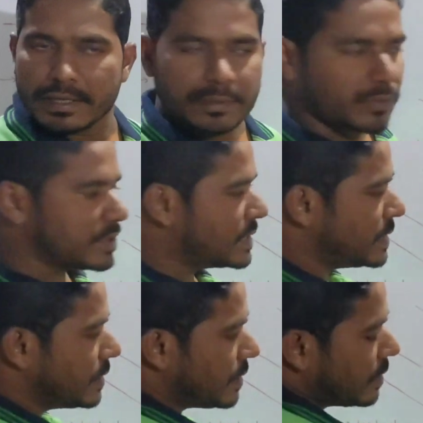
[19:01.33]
and you will see
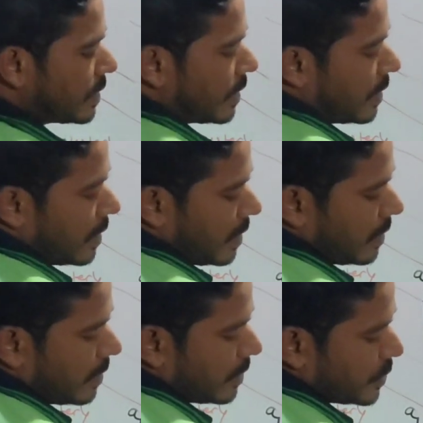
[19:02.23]
here,
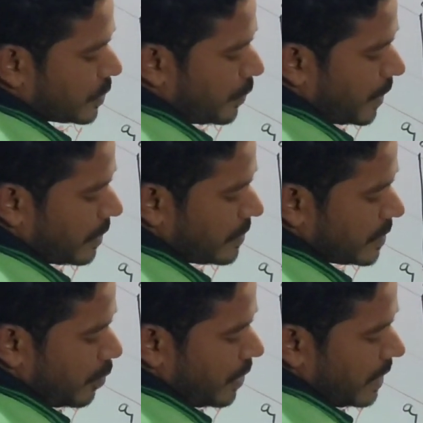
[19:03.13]
so whatever this
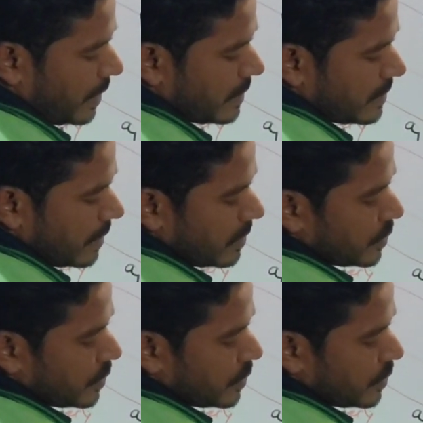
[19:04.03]
point A is there,